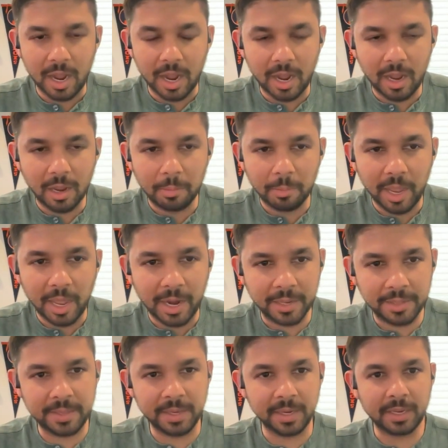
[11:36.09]
um, and I
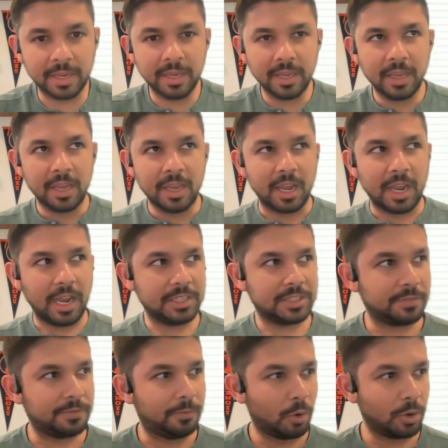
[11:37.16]
think it's
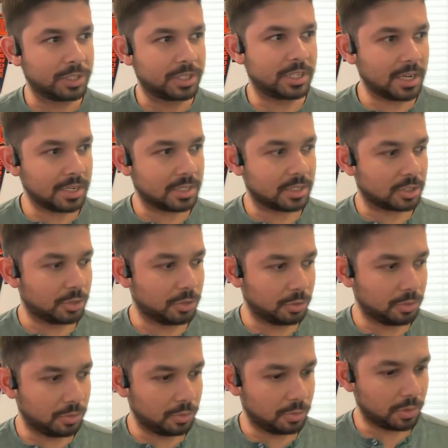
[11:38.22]
forced us
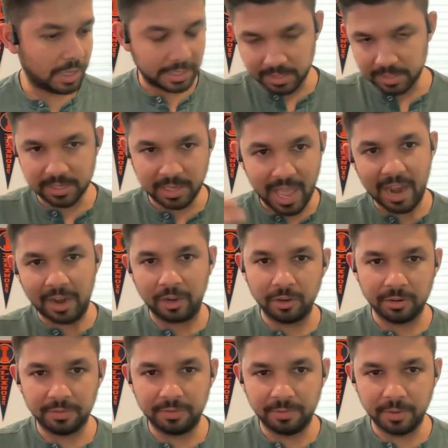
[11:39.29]
to like this lack
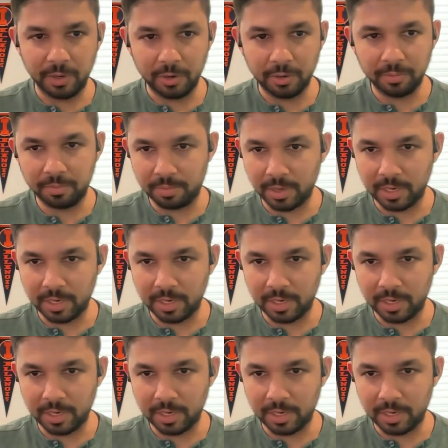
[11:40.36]
of you know